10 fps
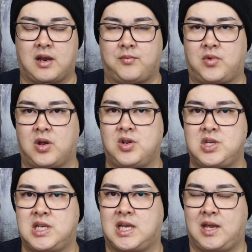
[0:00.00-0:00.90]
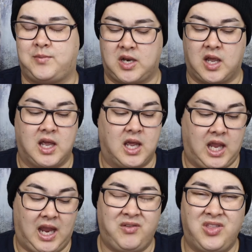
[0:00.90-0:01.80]
I'm going to keep it.
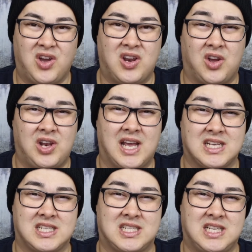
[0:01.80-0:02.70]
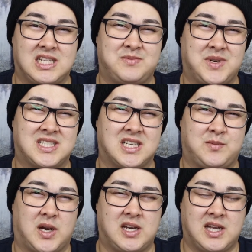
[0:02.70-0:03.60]
Even though it only has a 6 months
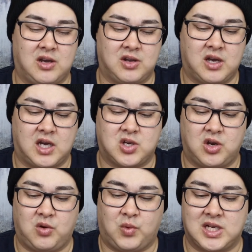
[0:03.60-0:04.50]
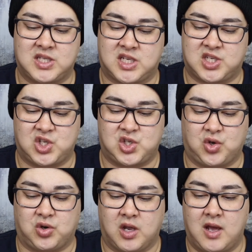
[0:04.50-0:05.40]
expiry date on it, I don't know why it's such a
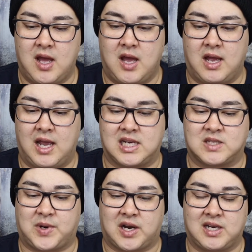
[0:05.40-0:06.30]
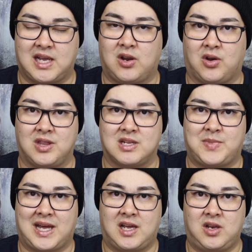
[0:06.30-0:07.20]
short expiry date on this
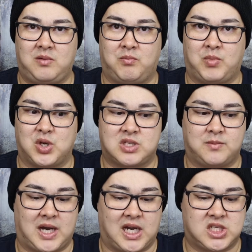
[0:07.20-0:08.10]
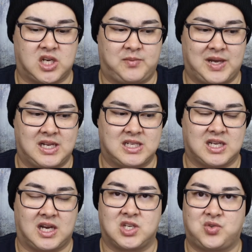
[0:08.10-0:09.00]
palette. Most of my eyeshadow palettes
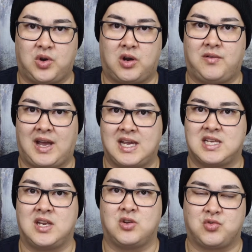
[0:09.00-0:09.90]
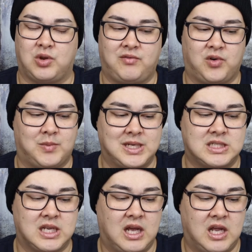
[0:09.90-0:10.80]
are 12, 18 or 24 months.
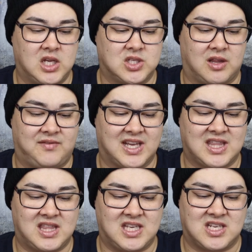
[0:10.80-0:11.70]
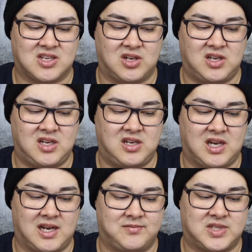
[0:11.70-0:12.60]
So the fact that this is only
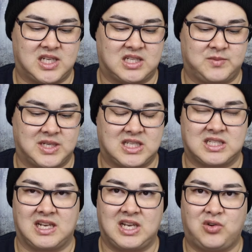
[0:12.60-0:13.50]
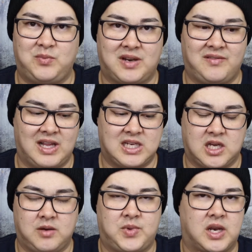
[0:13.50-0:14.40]
um, six months is a little bit of a letdown,
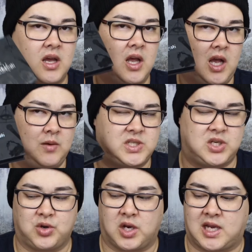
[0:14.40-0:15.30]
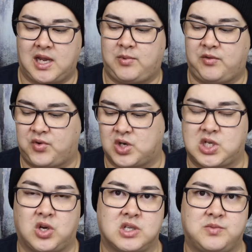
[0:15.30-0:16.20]
but I'm still going to keep it for as
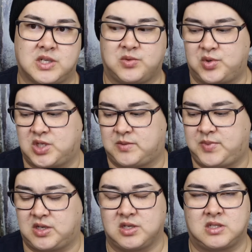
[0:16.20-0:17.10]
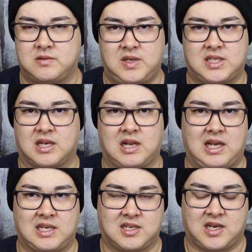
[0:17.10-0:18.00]
long as possible just because it's a
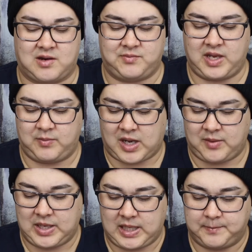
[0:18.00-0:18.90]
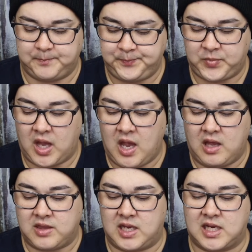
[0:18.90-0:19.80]
collector's item, in my opinion.
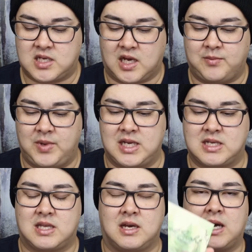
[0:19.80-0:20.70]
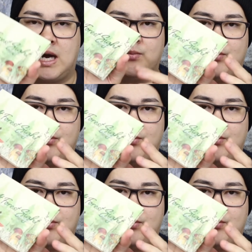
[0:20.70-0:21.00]
The next item is the um,